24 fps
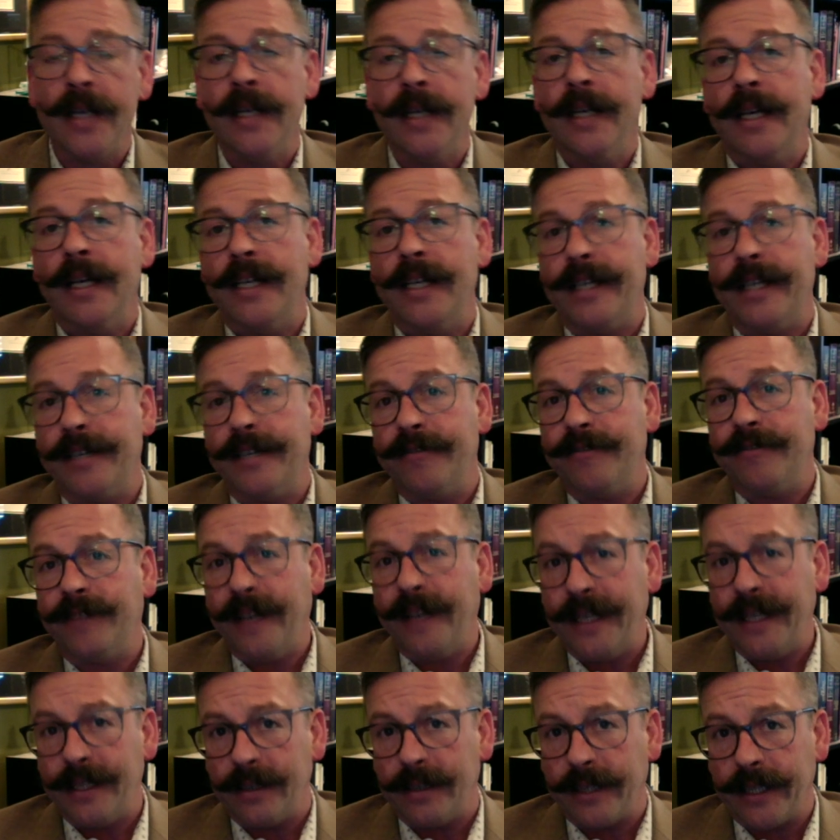And then
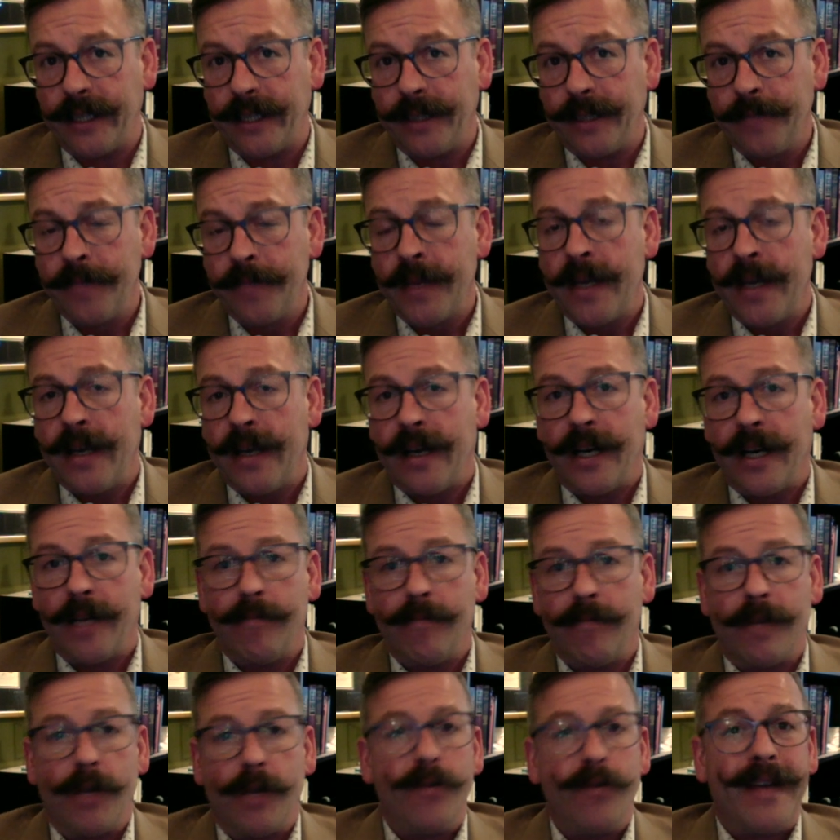finally,
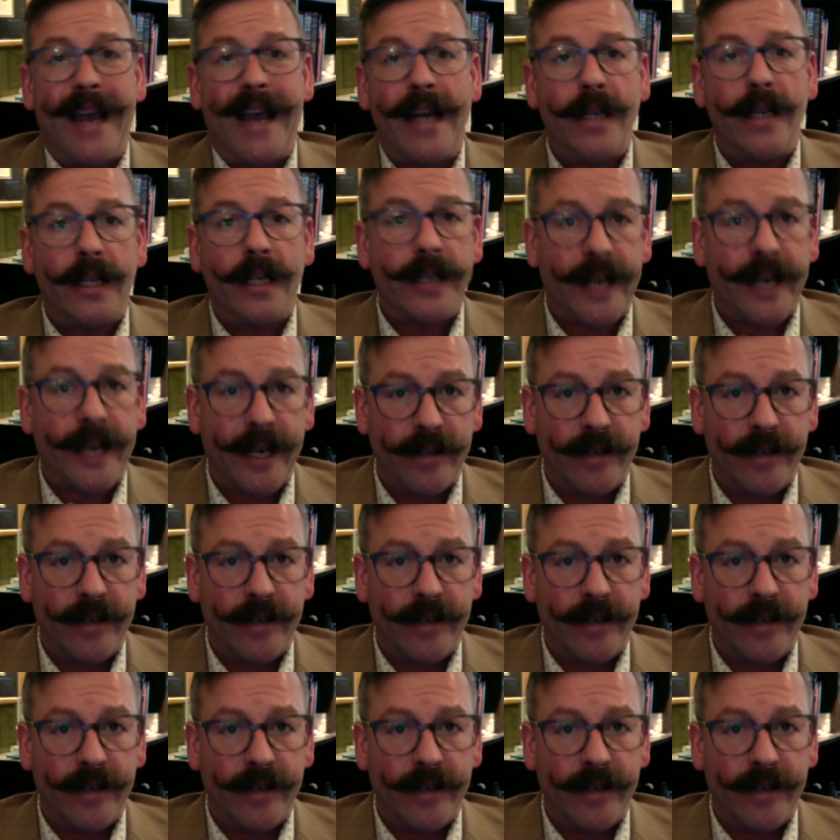you cannot have